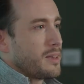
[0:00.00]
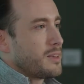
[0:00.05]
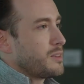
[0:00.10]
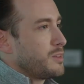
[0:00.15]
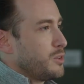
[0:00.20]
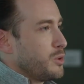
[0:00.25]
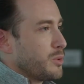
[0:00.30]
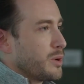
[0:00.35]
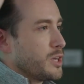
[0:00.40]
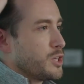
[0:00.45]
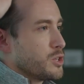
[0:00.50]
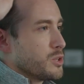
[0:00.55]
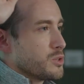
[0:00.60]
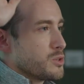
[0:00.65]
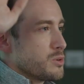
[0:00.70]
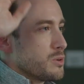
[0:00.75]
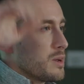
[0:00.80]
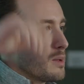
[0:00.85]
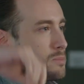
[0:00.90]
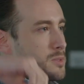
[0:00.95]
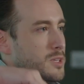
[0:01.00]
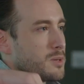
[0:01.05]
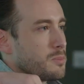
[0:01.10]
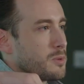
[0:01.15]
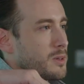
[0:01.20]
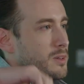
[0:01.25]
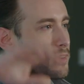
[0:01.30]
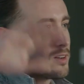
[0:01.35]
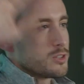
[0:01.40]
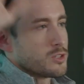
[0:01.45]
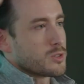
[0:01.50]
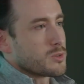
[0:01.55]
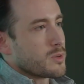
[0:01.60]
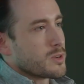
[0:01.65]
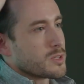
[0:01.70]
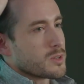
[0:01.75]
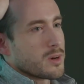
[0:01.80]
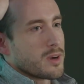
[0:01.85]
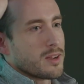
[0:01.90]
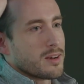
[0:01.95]
your agent to an MCP? Just raise
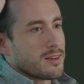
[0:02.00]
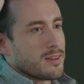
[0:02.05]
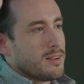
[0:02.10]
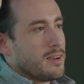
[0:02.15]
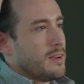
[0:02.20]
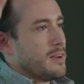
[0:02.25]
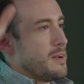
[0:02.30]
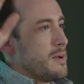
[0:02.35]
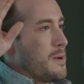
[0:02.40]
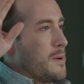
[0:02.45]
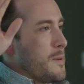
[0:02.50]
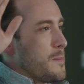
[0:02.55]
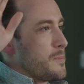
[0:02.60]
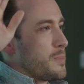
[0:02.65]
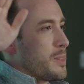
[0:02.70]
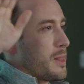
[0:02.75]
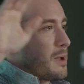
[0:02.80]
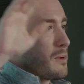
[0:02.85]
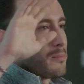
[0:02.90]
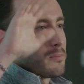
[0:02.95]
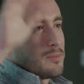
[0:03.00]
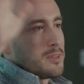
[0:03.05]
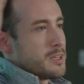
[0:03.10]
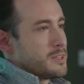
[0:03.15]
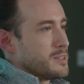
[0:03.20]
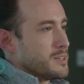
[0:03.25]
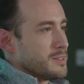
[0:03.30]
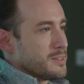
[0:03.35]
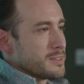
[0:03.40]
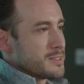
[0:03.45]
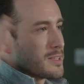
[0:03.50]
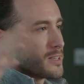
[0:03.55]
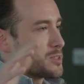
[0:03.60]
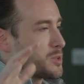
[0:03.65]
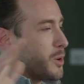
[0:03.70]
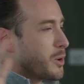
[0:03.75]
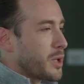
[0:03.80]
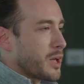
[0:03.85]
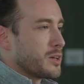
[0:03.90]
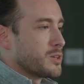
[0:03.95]
your hand. Yeah, that didn't exist.
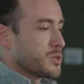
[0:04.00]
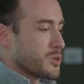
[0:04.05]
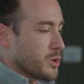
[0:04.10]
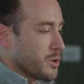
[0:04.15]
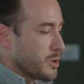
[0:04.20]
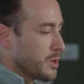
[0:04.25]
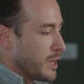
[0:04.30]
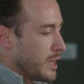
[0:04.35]
Okay, so